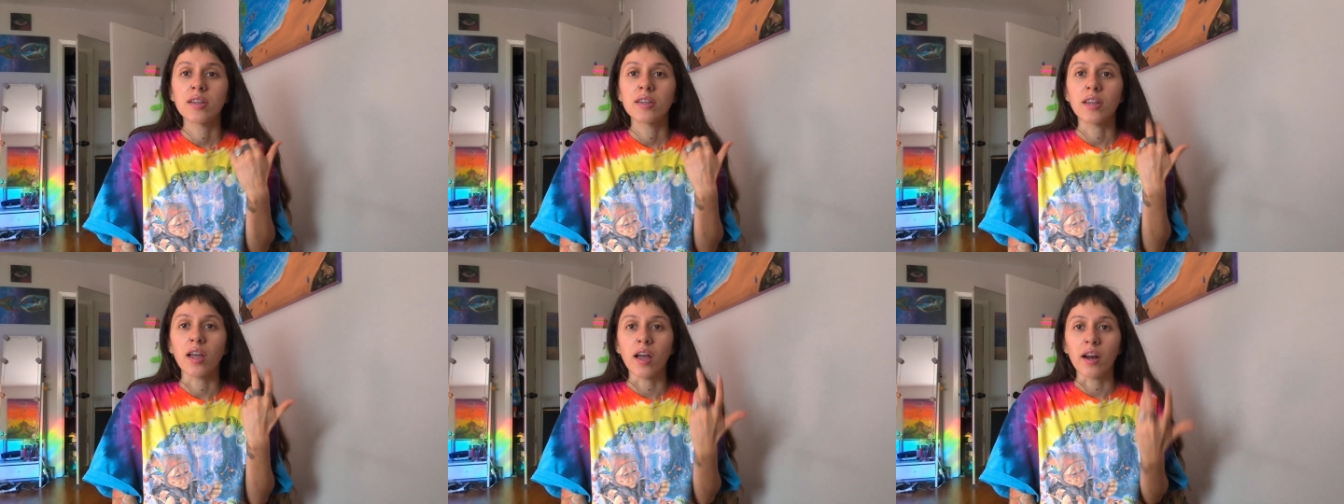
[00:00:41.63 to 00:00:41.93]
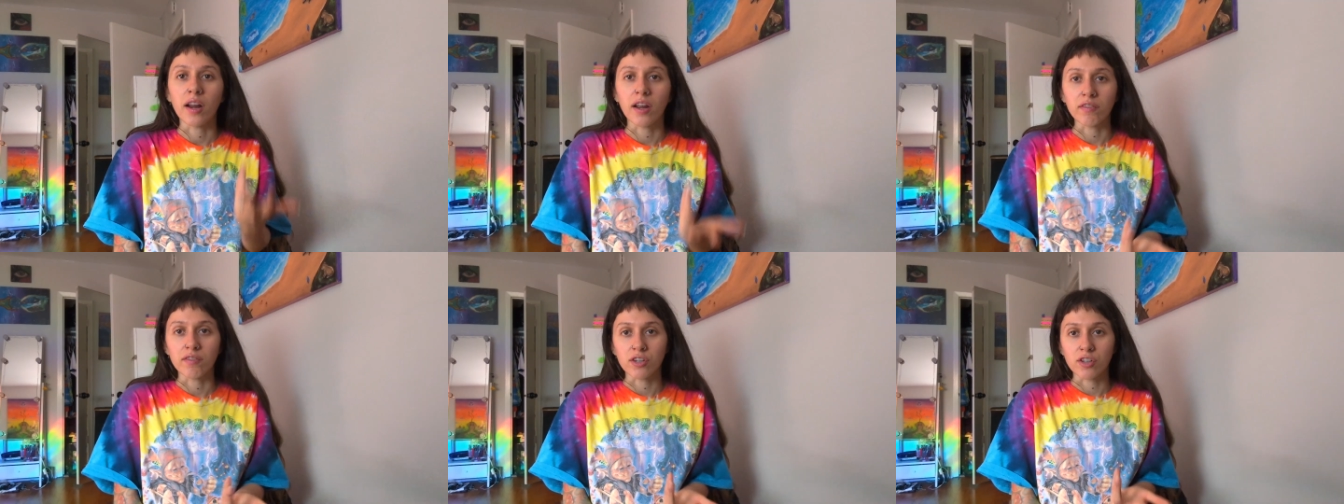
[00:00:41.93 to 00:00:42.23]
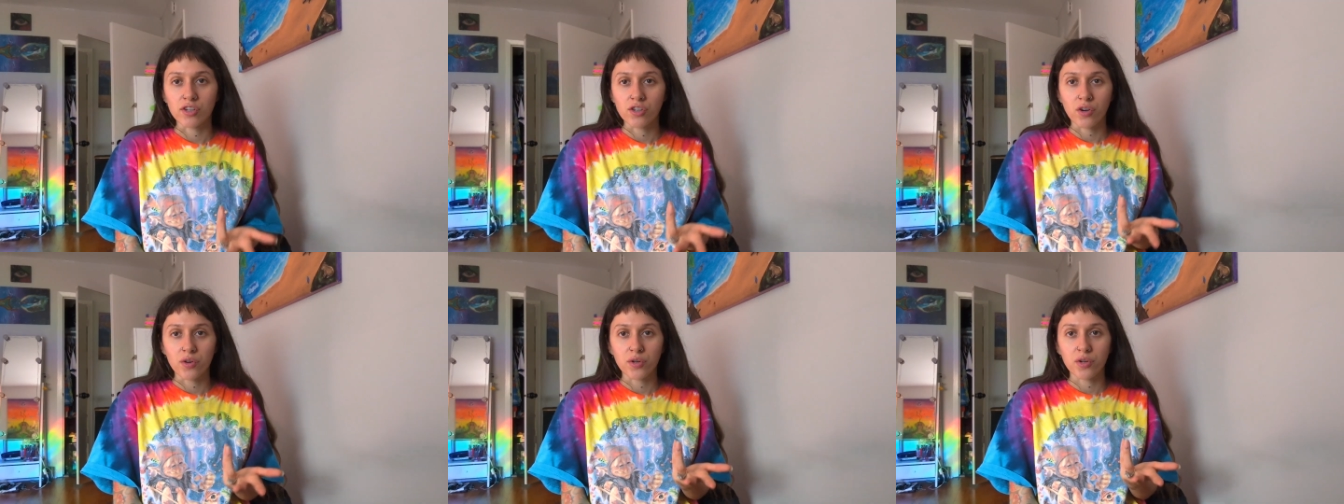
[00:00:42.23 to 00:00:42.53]
that I have
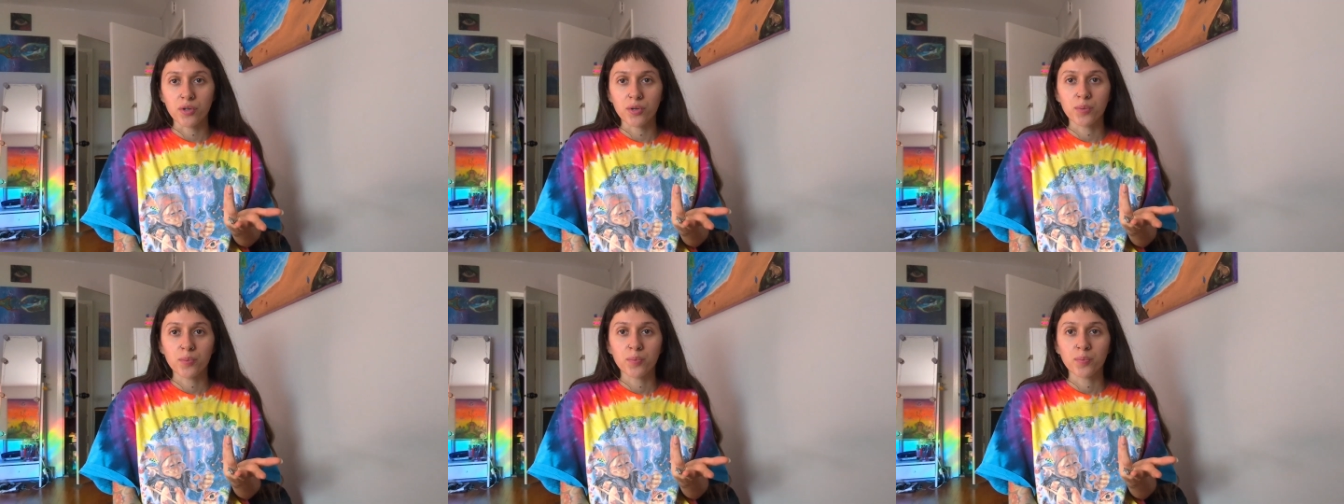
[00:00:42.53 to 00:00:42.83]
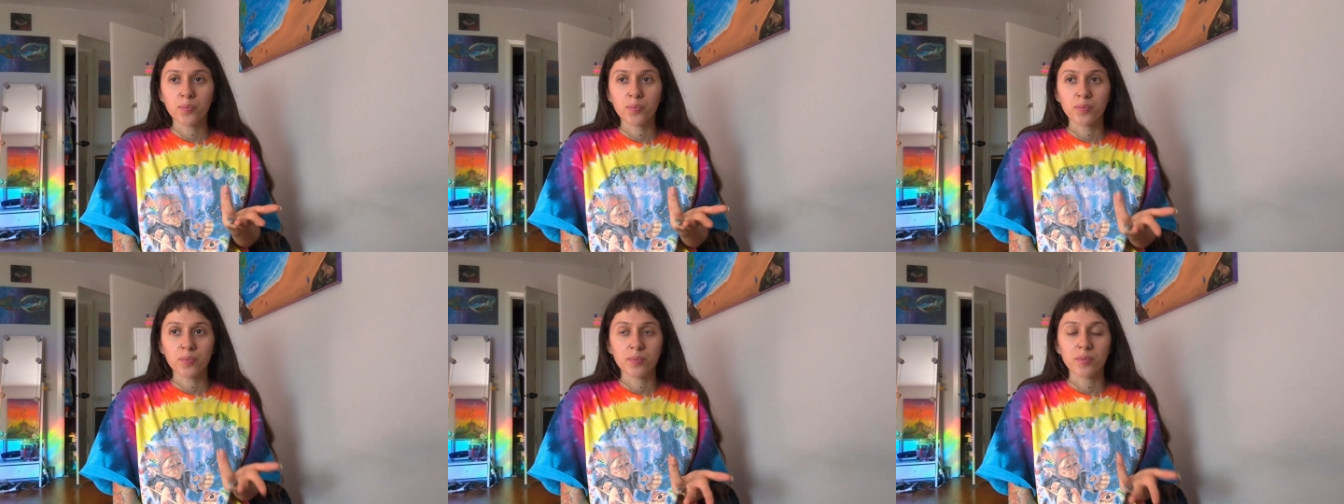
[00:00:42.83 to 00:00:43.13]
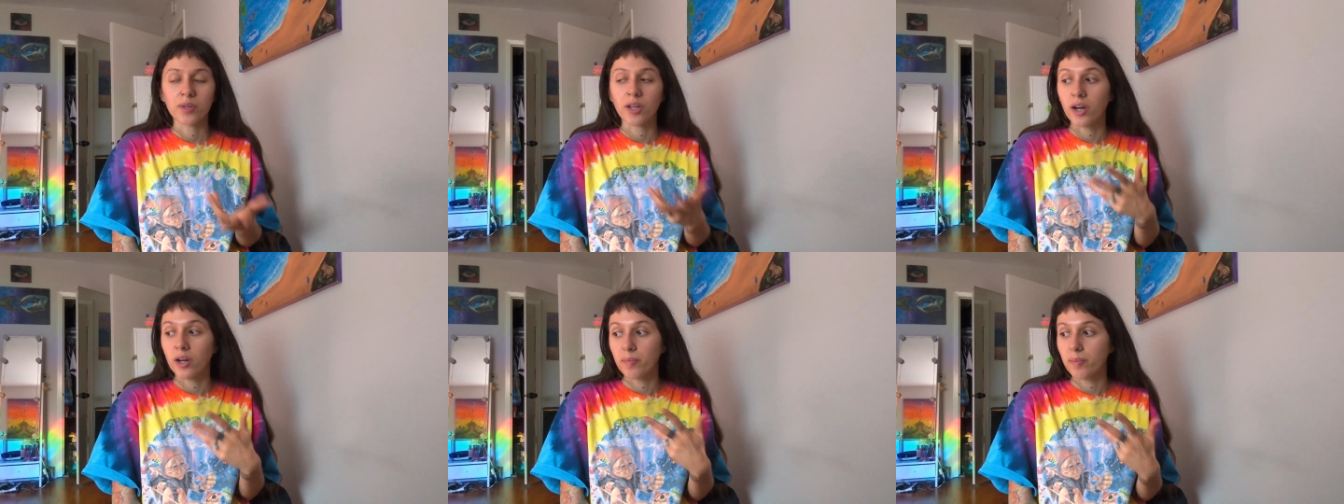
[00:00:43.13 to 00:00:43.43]
to show you
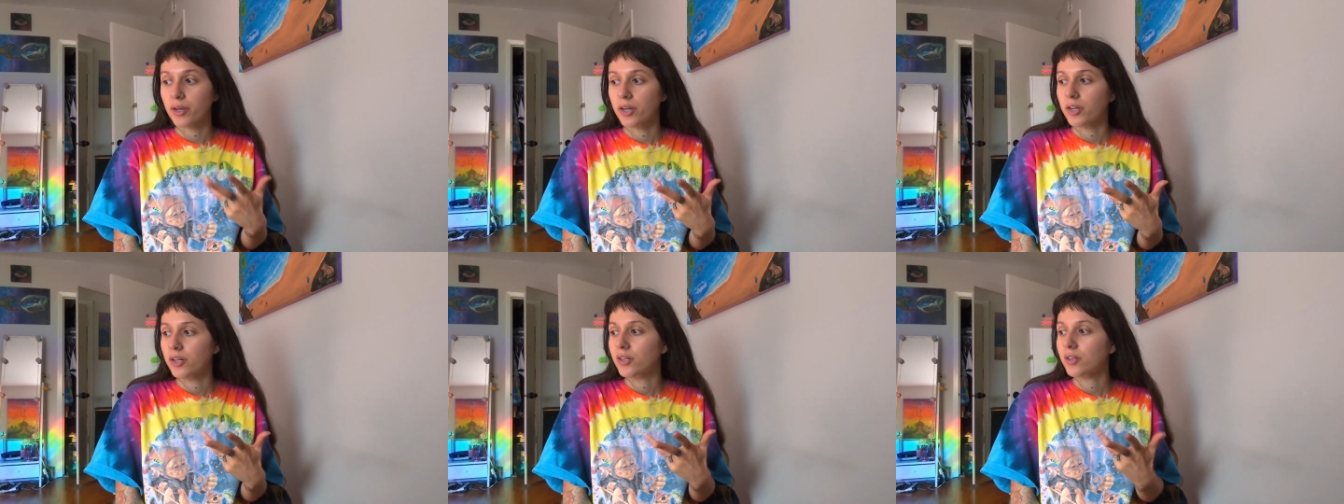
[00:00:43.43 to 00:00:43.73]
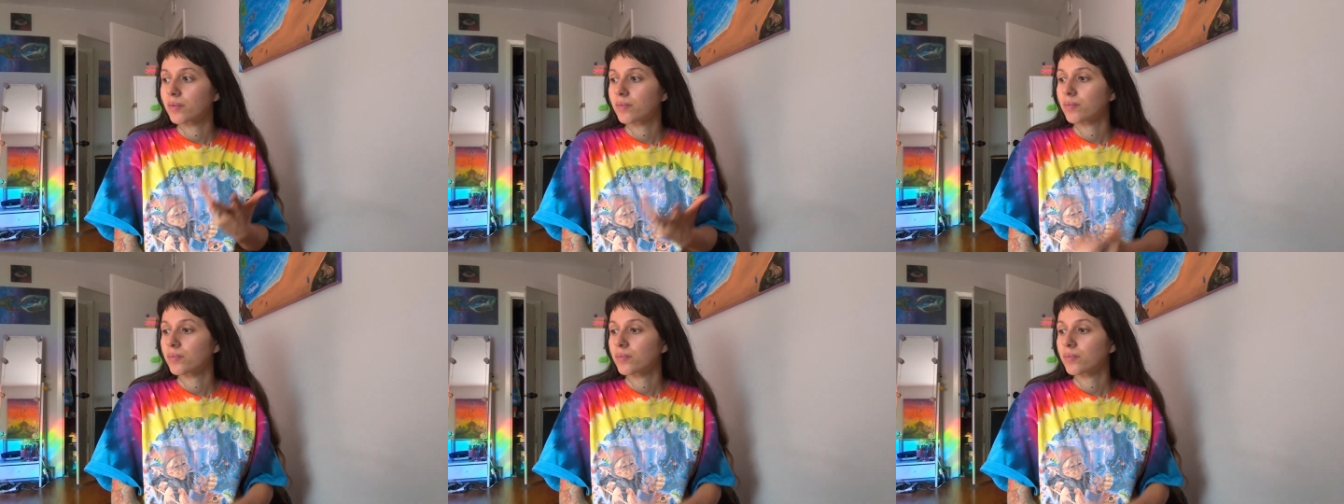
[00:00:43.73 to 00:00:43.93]
that I made.